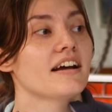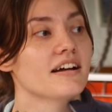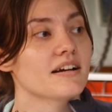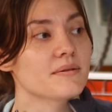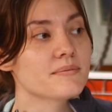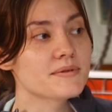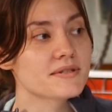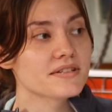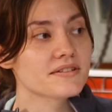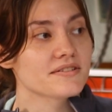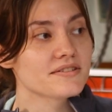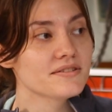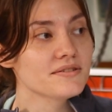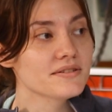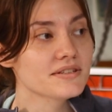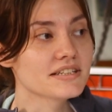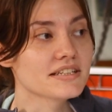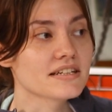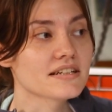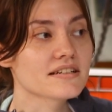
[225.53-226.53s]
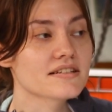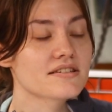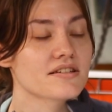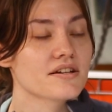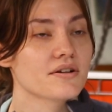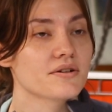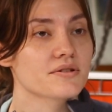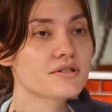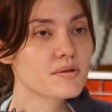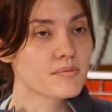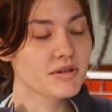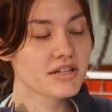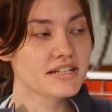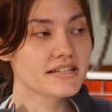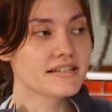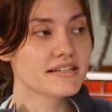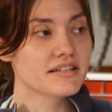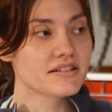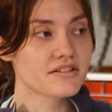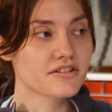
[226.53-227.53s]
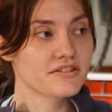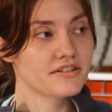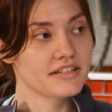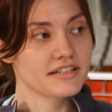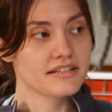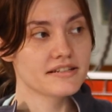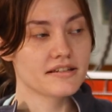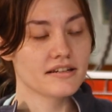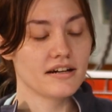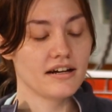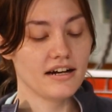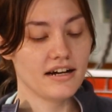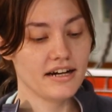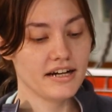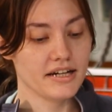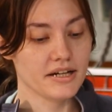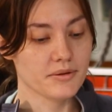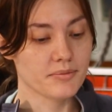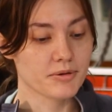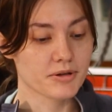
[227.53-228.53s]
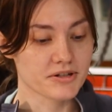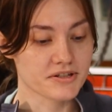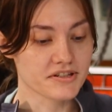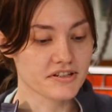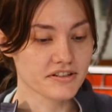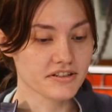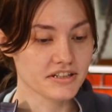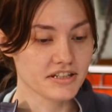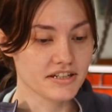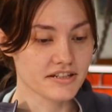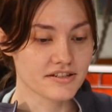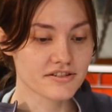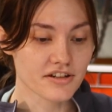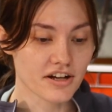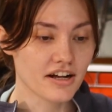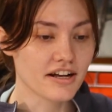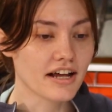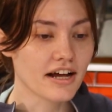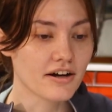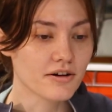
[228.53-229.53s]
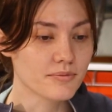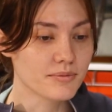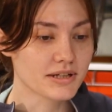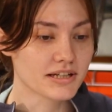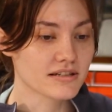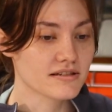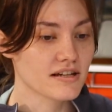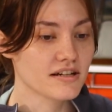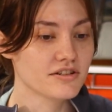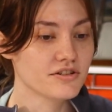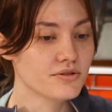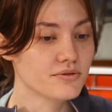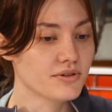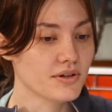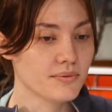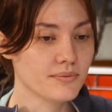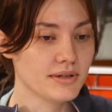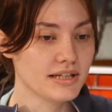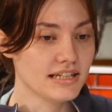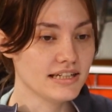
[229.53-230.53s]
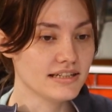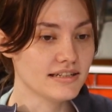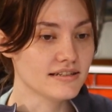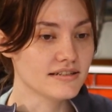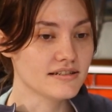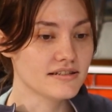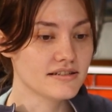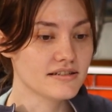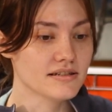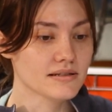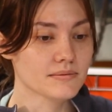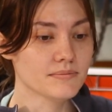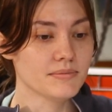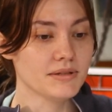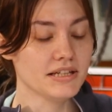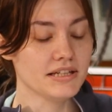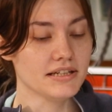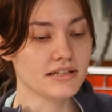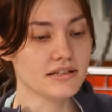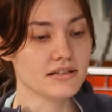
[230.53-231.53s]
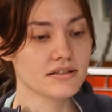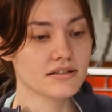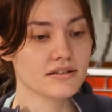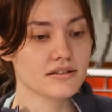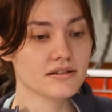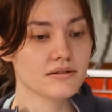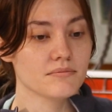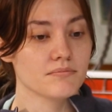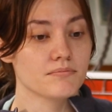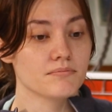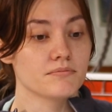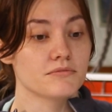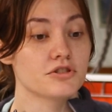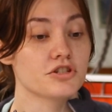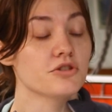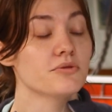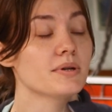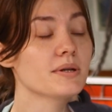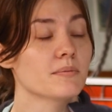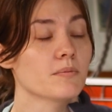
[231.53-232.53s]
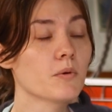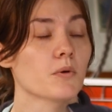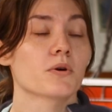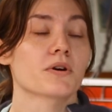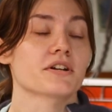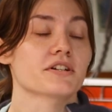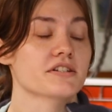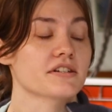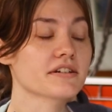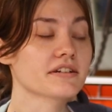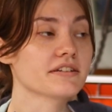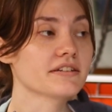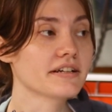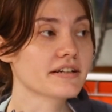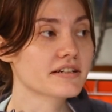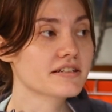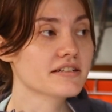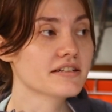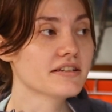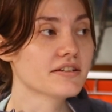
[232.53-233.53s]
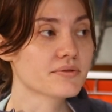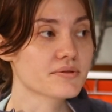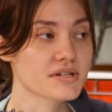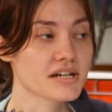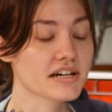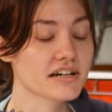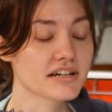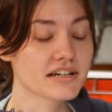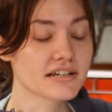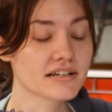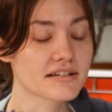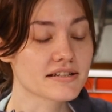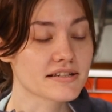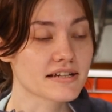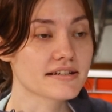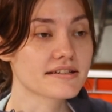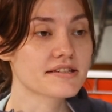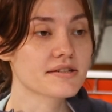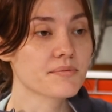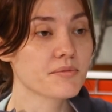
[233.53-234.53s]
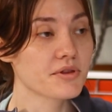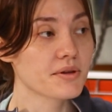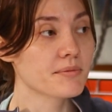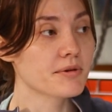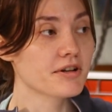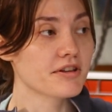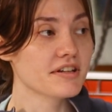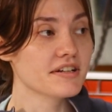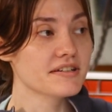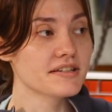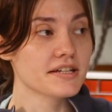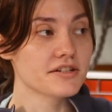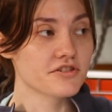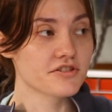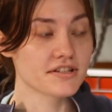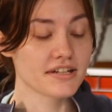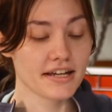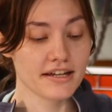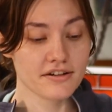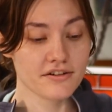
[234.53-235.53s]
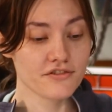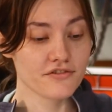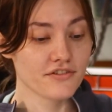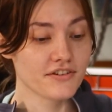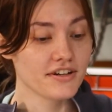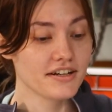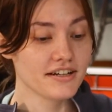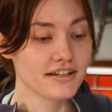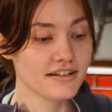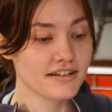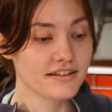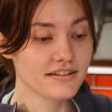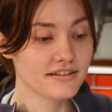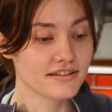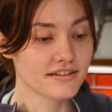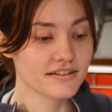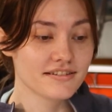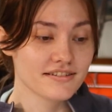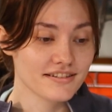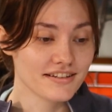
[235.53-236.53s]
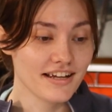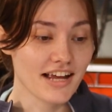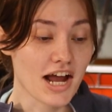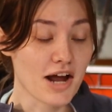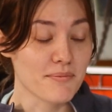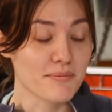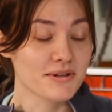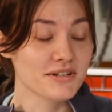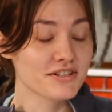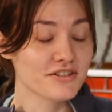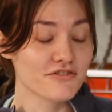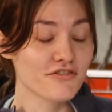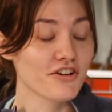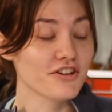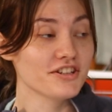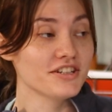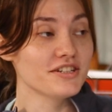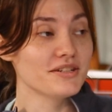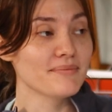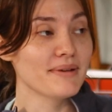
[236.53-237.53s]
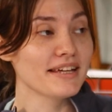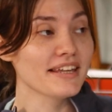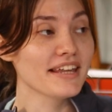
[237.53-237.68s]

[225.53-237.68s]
Absolutely. So some of these things are things that I personally sought out because I knew that we needed to be doing more to collect in those areas. And some of them are things that just kind of happened to fall into my